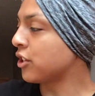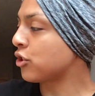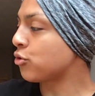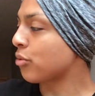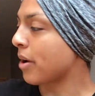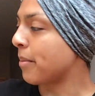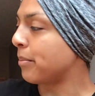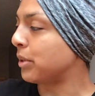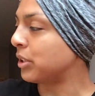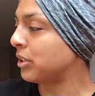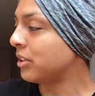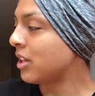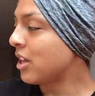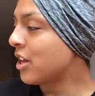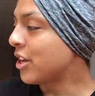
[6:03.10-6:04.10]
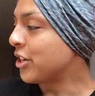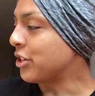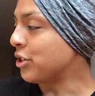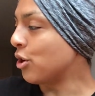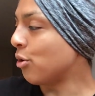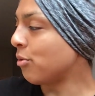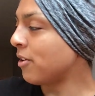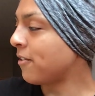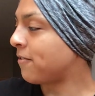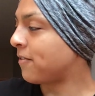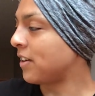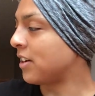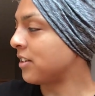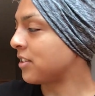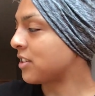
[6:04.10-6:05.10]
tremble, Noah
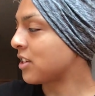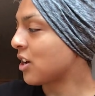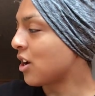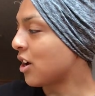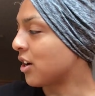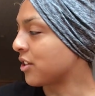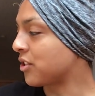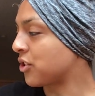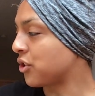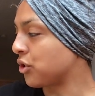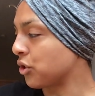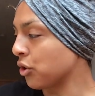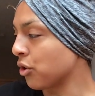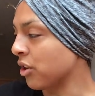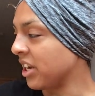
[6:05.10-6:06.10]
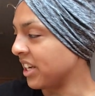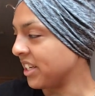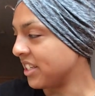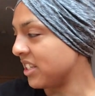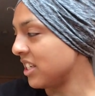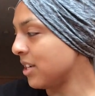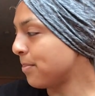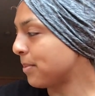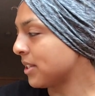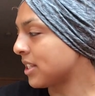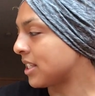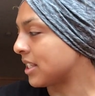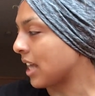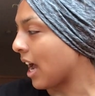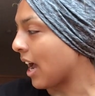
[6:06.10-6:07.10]
felt a stirring deep
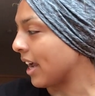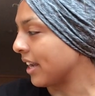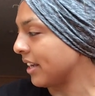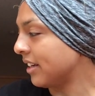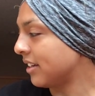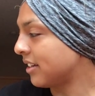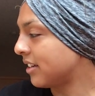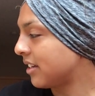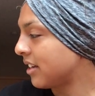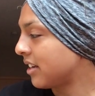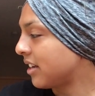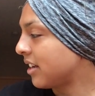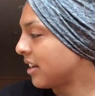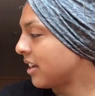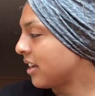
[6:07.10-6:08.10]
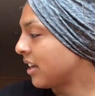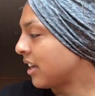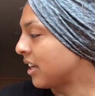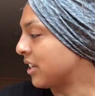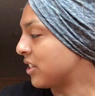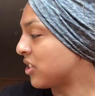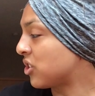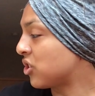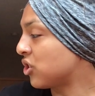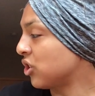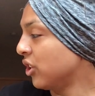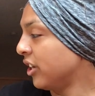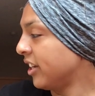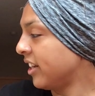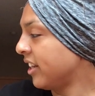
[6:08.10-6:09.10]
inside. He
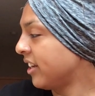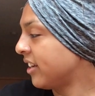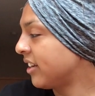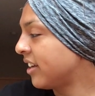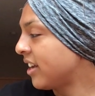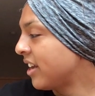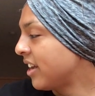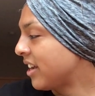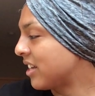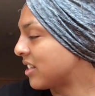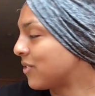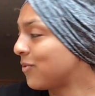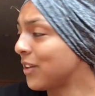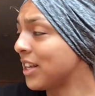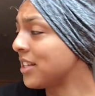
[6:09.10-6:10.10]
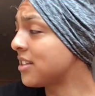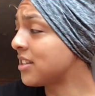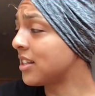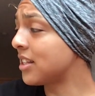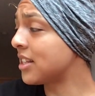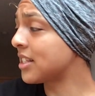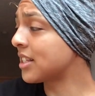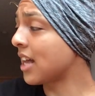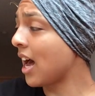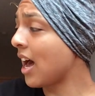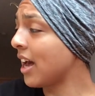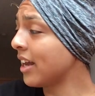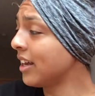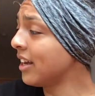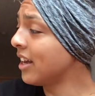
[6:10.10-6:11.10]
stood, his face to the
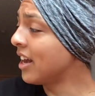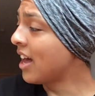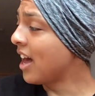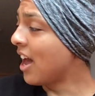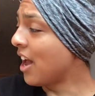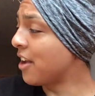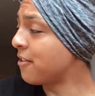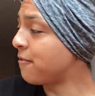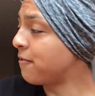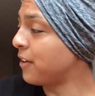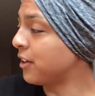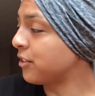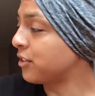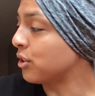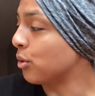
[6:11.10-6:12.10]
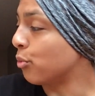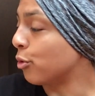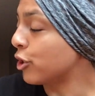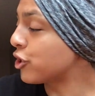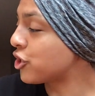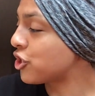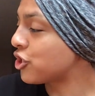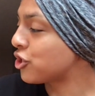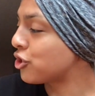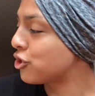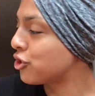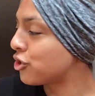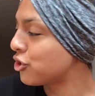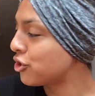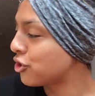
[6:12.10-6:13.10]
sky, and felt the
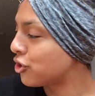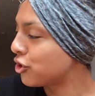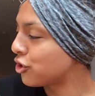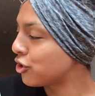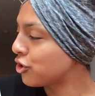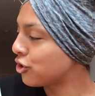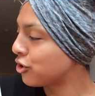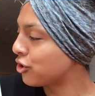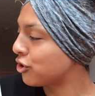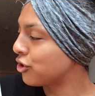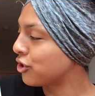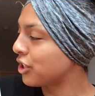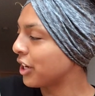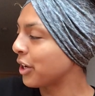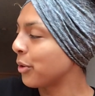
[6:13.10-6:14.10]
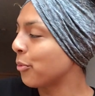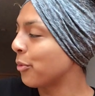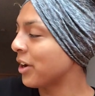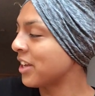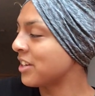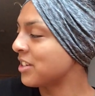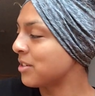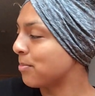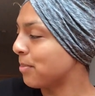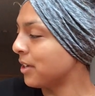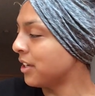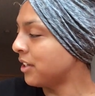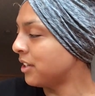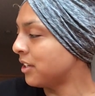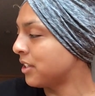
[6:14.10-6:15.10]
whooshing wind
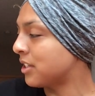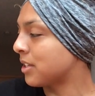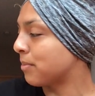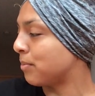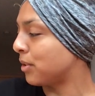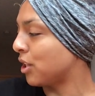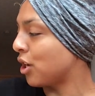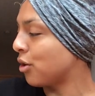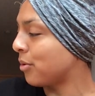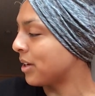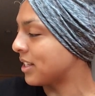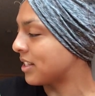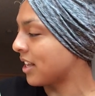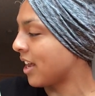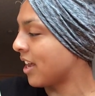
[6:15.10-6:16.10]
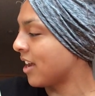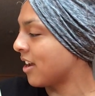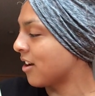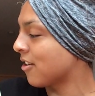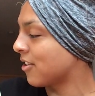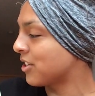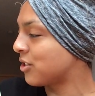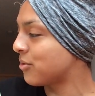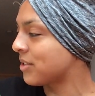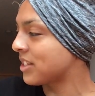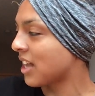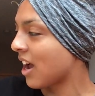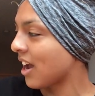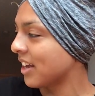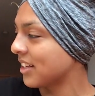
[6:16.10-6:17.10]
build and blow his hair into his
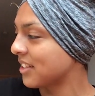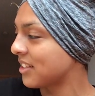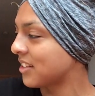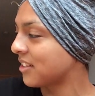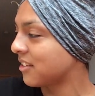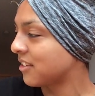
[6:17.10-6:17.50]
eyes.